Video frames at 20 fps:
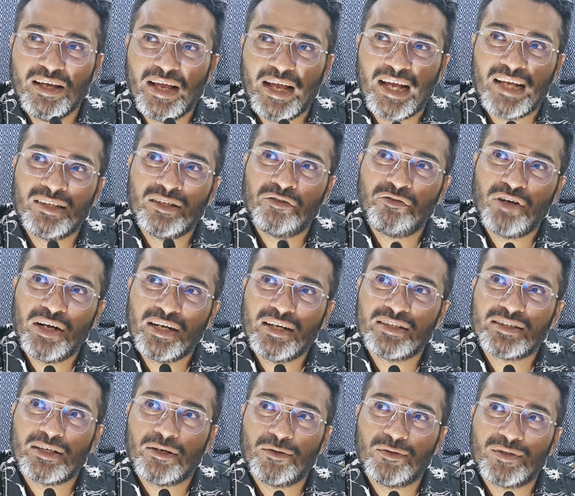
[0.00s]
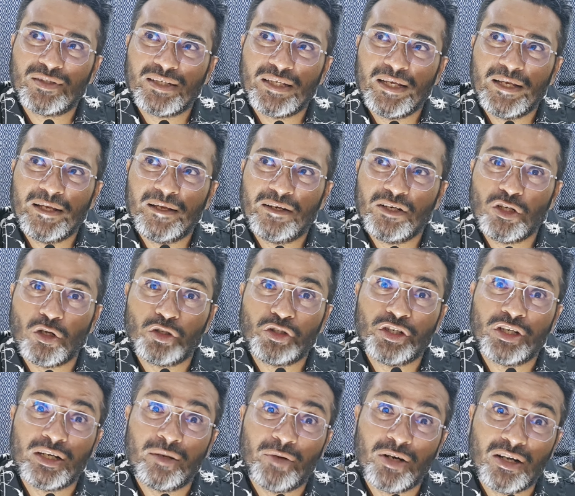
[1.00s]
Another fragrance I would say
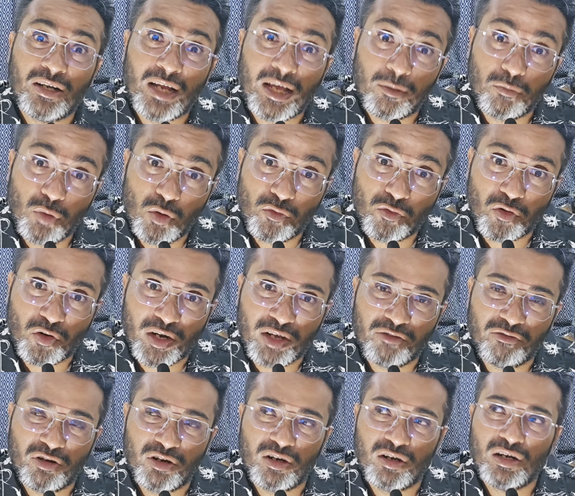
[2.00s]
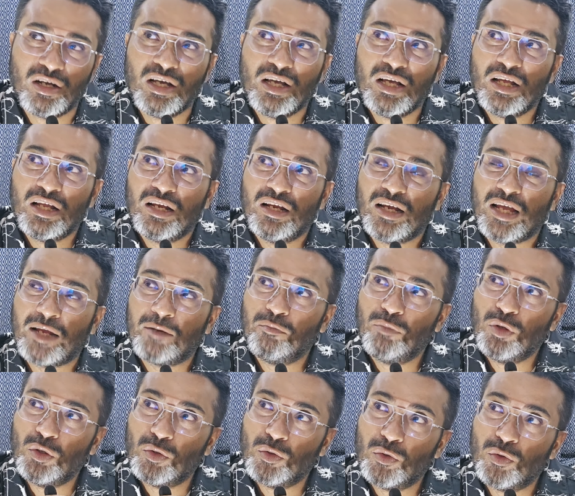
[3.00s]
Dolce and Gabbana, Light Blue Forever, Light
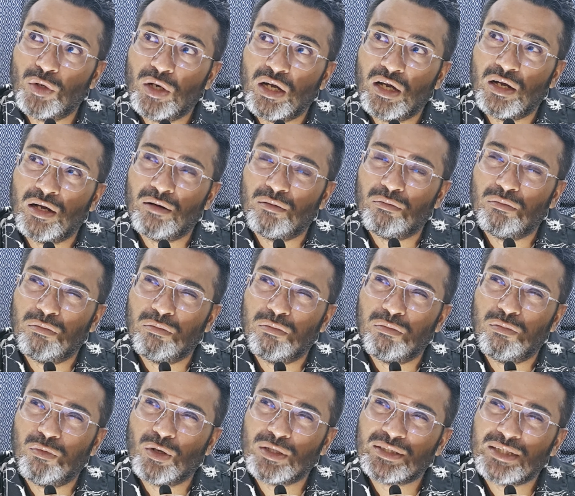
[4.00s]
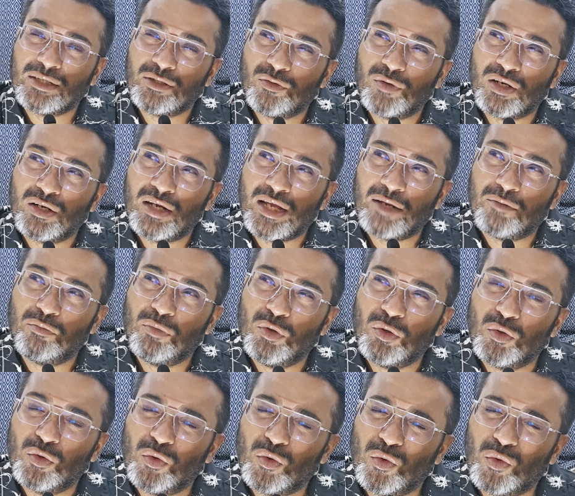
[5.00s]
Blue, uh, what's the other one? Light
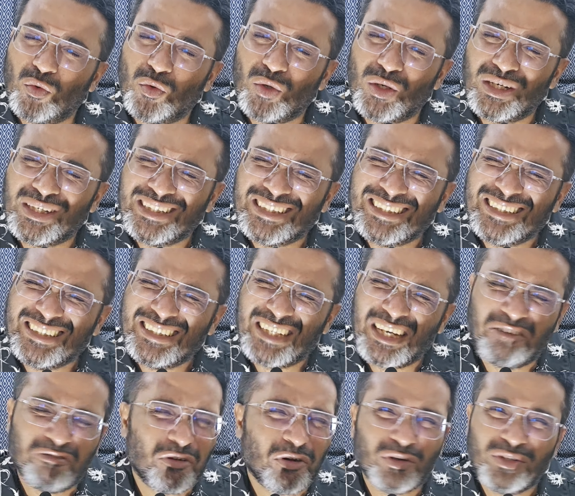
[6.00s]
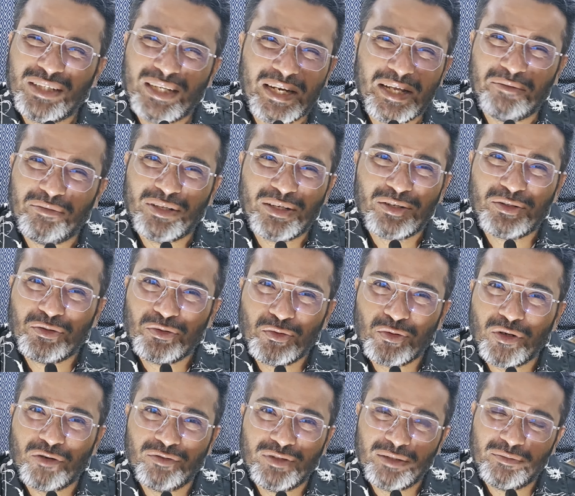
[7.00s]
Blue, I forgot the name. There are
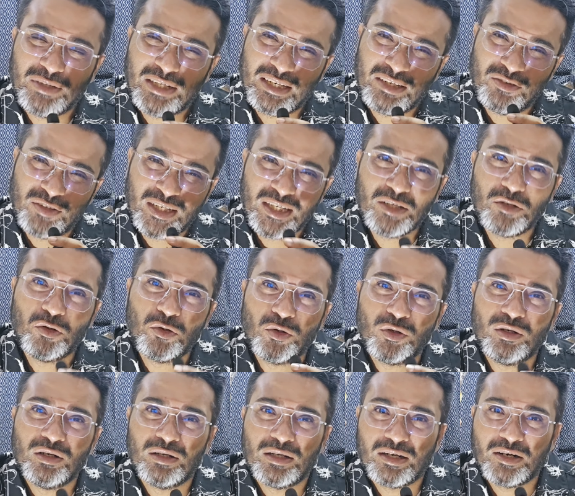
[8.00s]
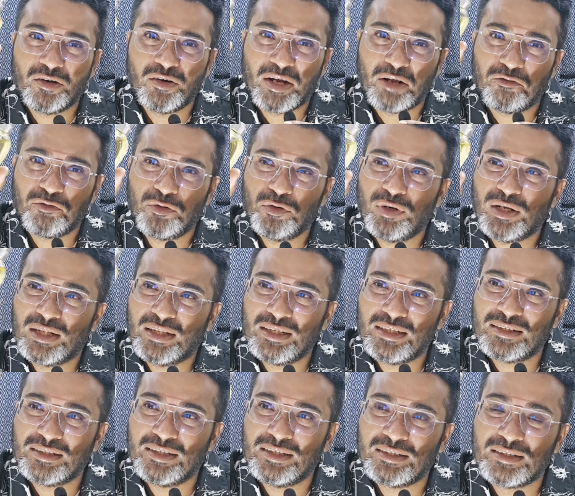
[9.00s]
two of them. They are really good grapefruit, and
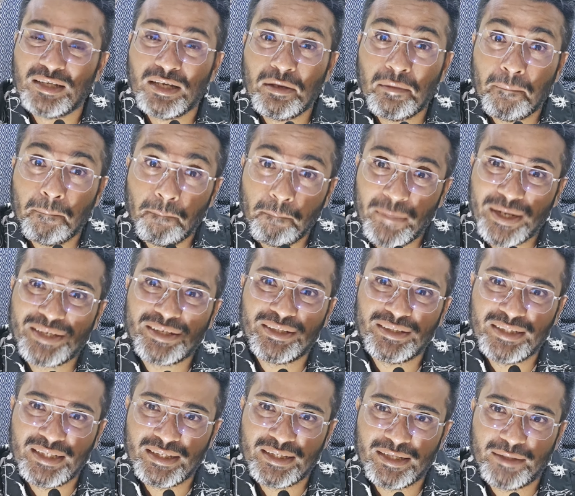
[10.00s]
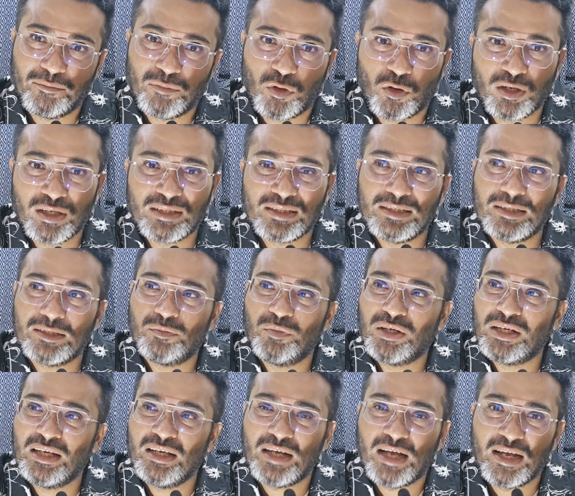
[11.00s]
this is better than them. Honestly
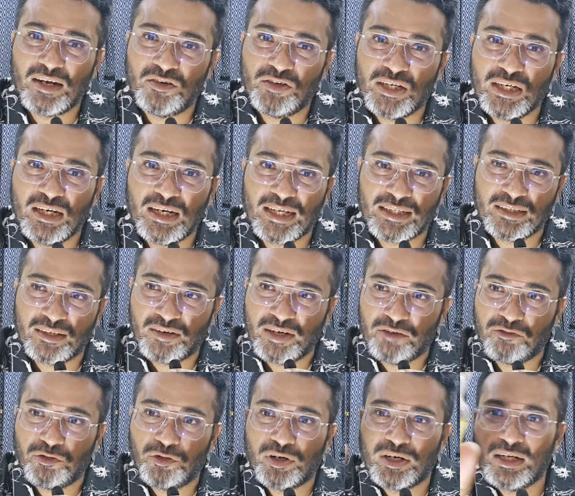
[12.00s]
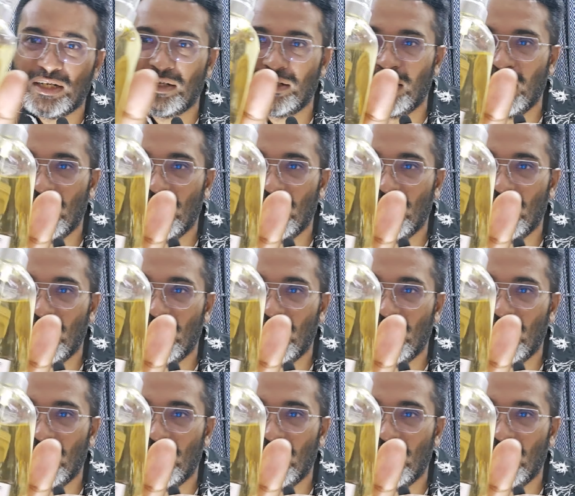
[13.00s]
speaking, I really like the grapefruit in it.